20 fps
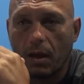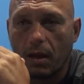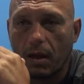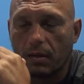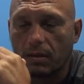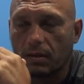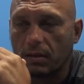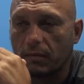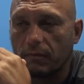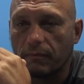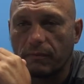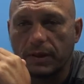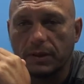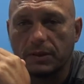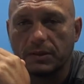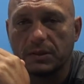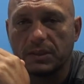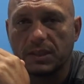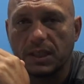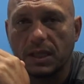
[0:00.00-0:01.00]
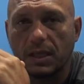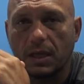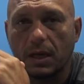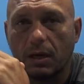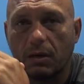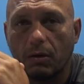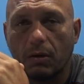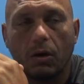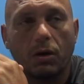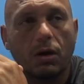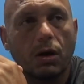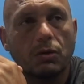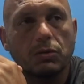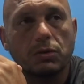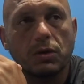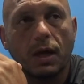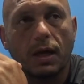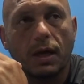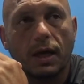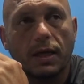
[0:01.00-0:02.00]
I don't think you see a lot of goals
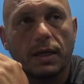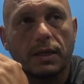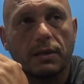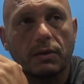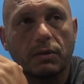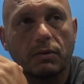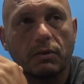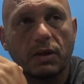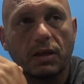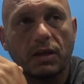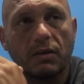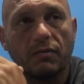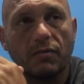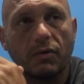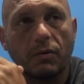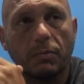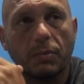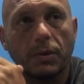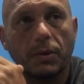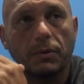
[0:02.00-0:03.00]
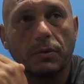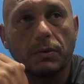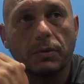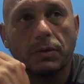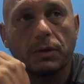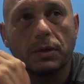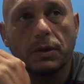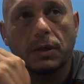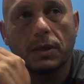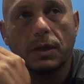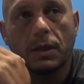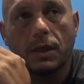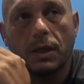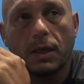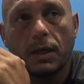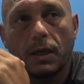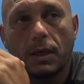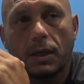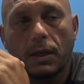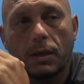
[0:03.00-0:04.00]
like that in non-league football,
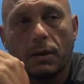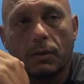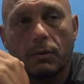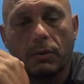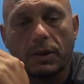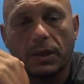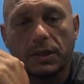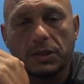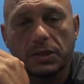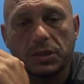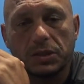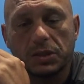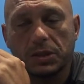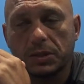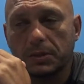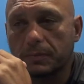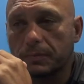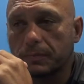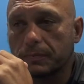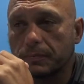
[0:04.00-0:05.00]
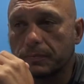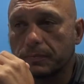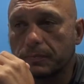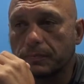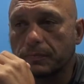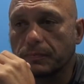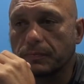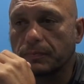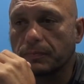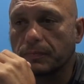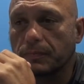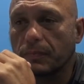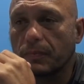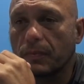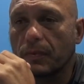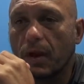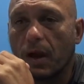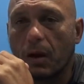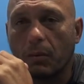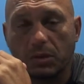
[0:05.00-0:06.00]
which
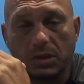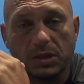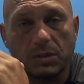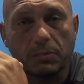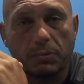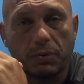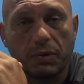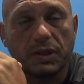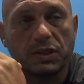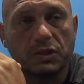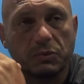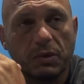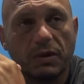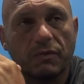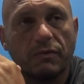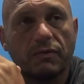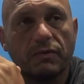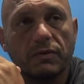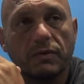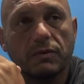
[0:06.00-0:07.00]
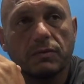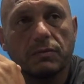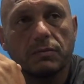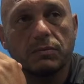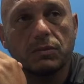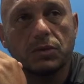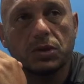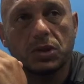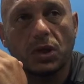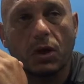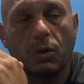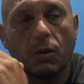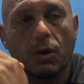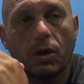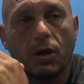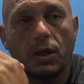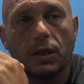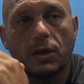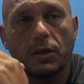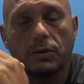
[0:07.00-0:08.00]
I was impressed with so
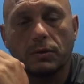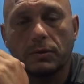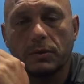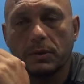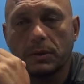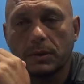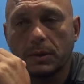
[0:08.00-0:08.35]
early on.